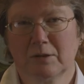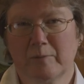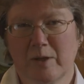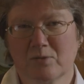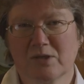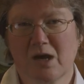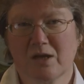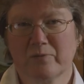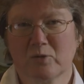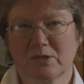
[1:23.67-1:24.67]
but those are
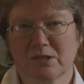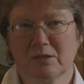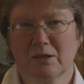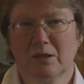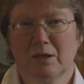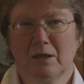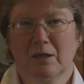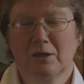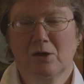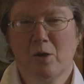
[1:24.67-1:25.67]
the most
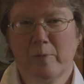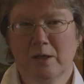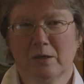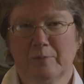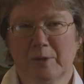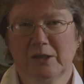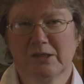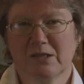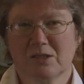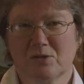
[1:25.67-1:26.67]
common barley
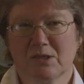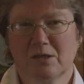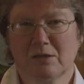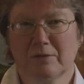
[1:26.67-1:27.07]
that's used here.